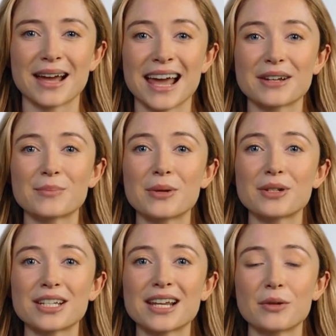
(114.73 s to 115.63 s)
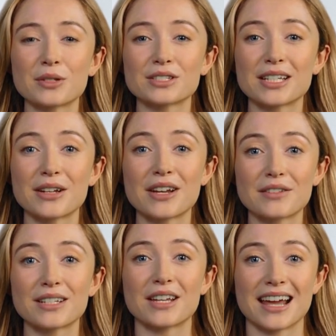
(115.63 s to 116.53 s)
And remember, your network's like a
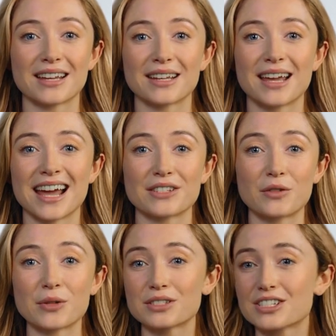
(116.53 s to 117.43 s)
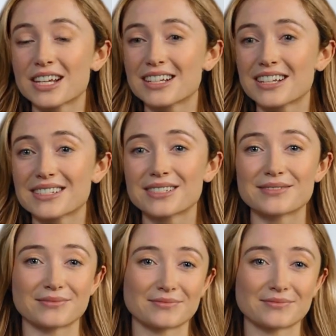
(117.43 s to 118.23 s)
living thing. It grows and changes.